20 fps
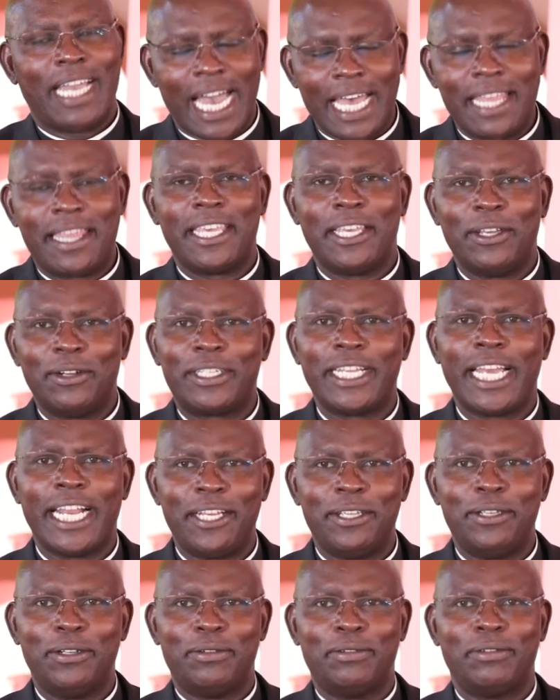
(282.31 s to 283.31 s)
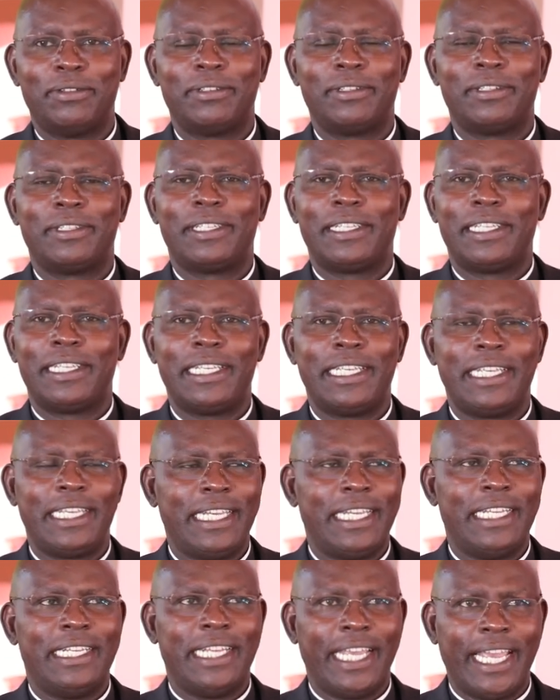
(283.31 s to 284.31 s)
And they'll tell you,
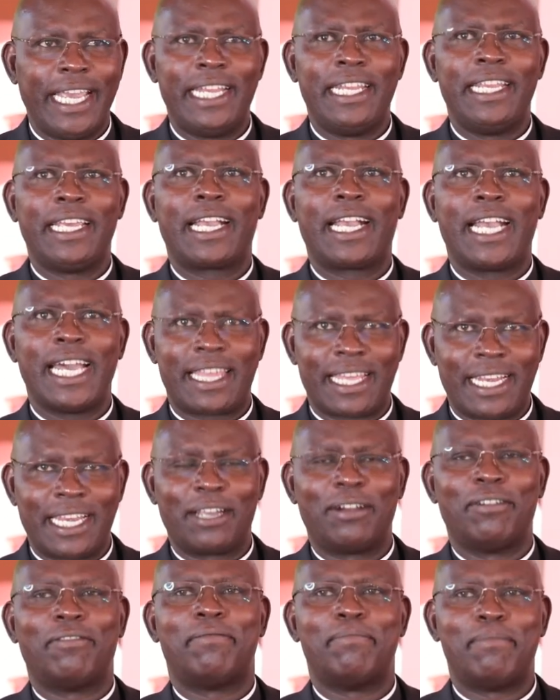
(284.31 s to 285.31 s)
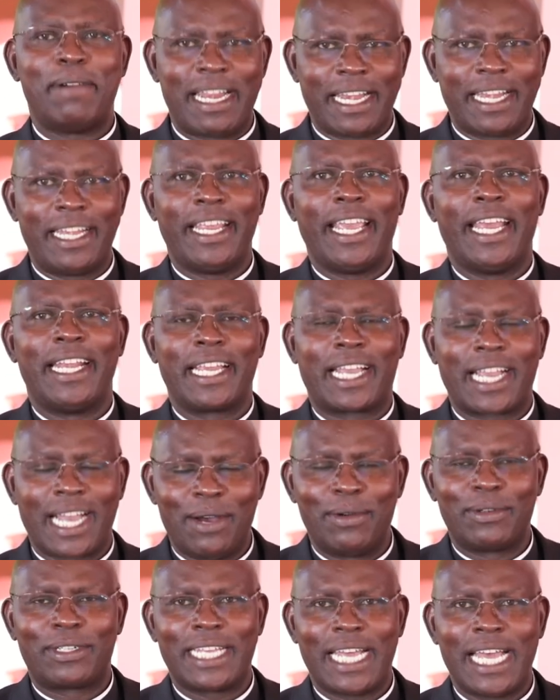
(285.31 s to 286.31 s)
in any gathering of married
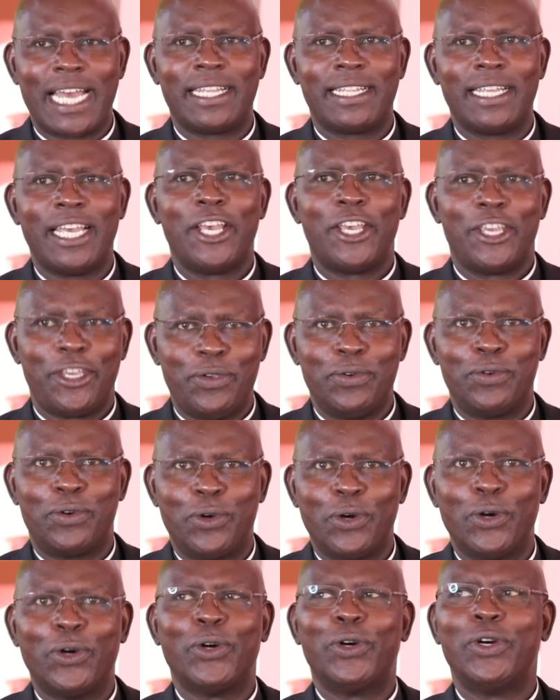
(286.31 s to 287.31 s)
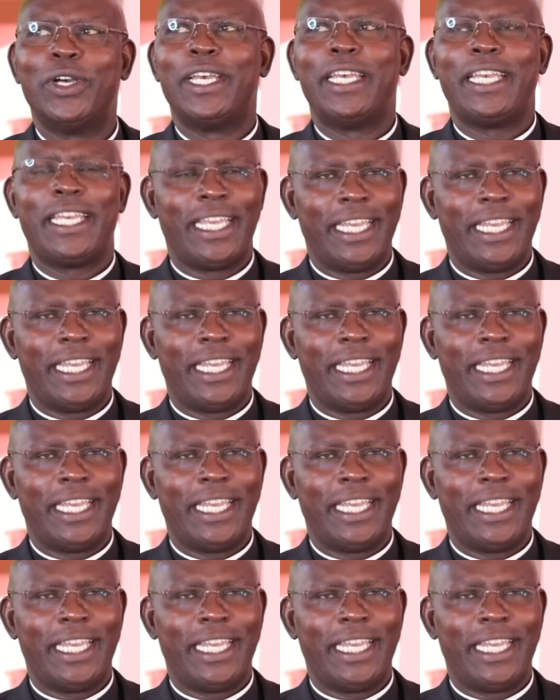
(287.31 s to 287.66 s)
encounter you go,